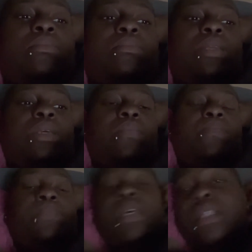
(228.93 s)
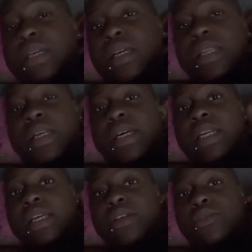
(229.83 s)
yeah, get the color dye that
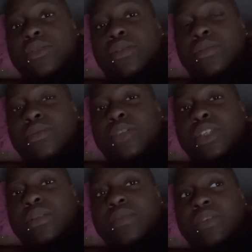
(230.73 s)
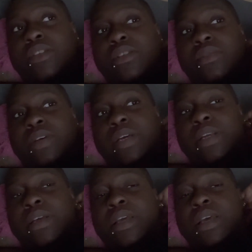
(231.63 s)
I usually do, which is vicious red.
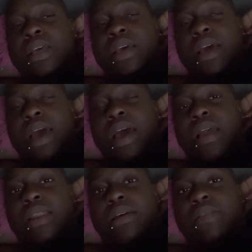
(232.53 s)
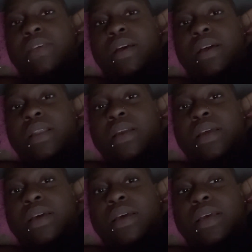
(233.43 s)
I love that color
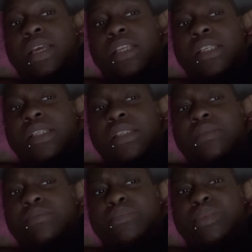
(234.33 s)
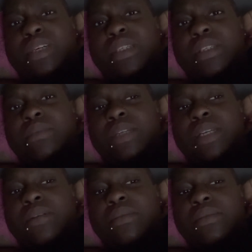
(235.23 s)
dye. It just brings something
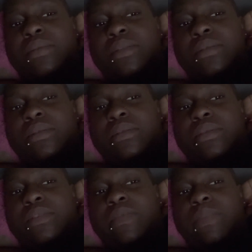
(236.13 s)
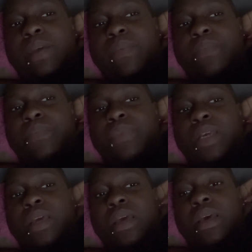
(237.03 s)
out of me.
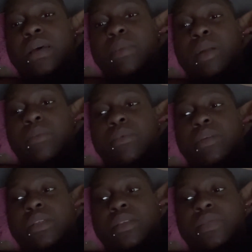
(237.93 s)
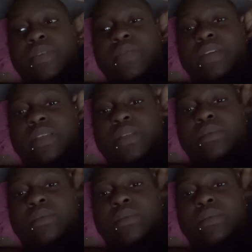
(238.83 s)
But I'm going to definitely find some